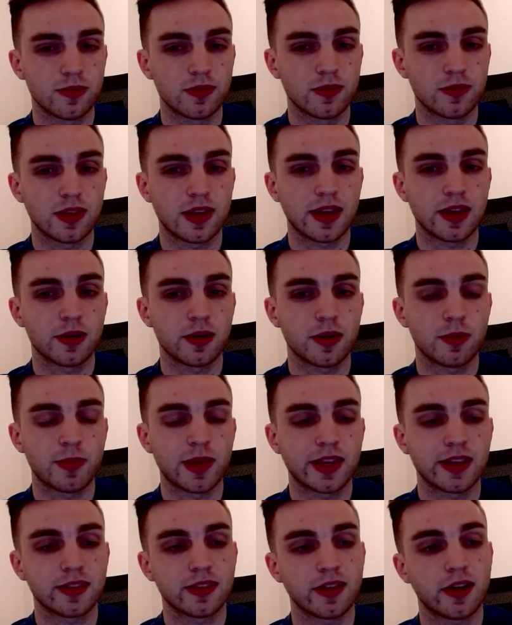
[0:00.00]
they are
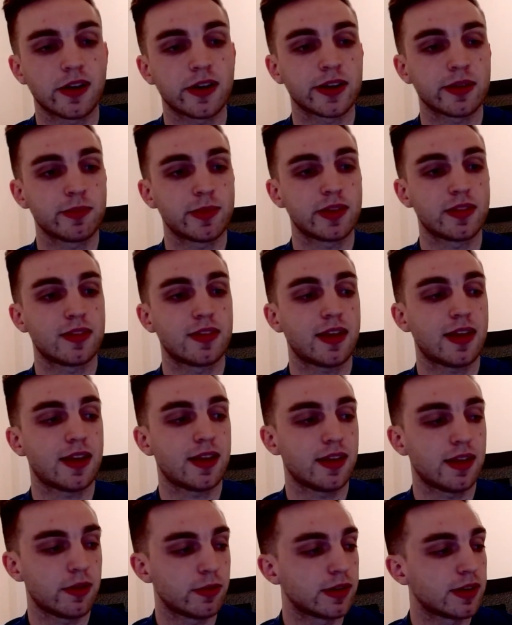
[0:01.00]
making the argument
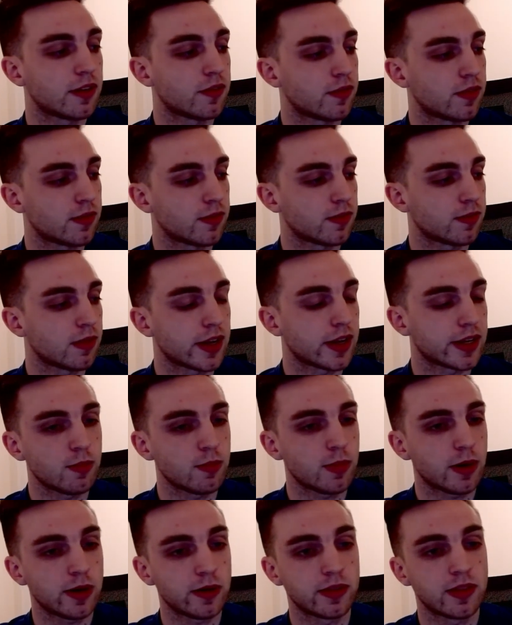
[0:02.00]
that it would give
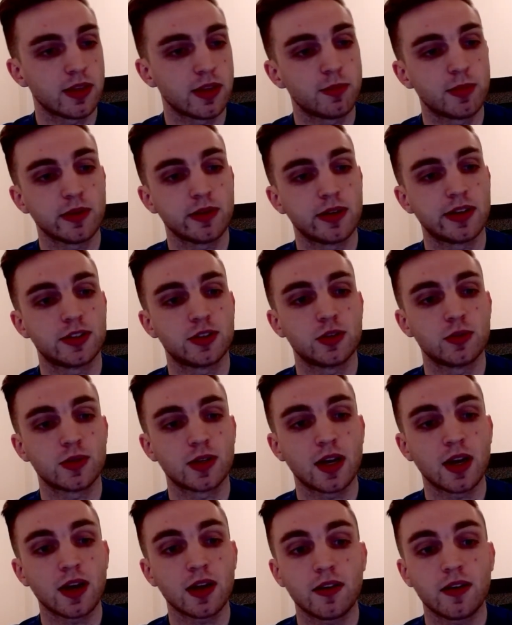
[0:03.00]
Lockheed Martin the ability to
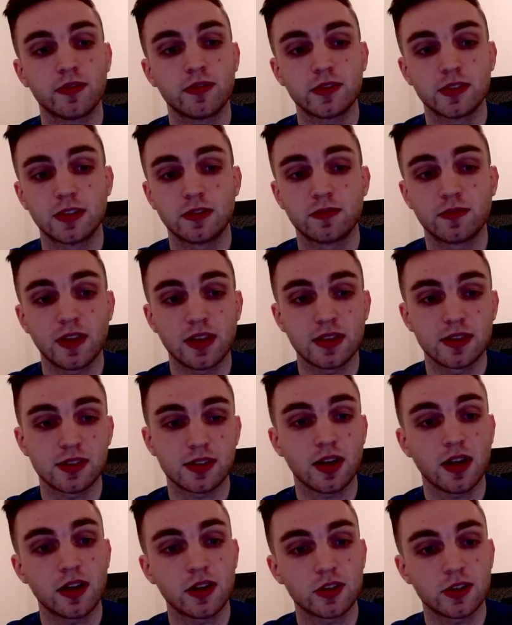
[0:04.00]
cut off defense
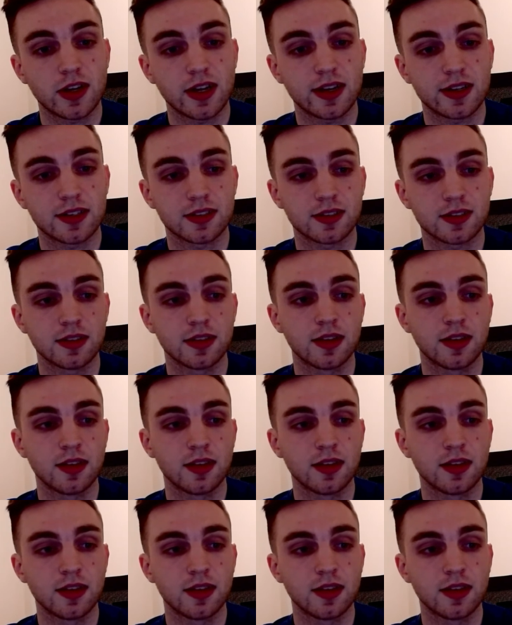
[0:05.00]
contractors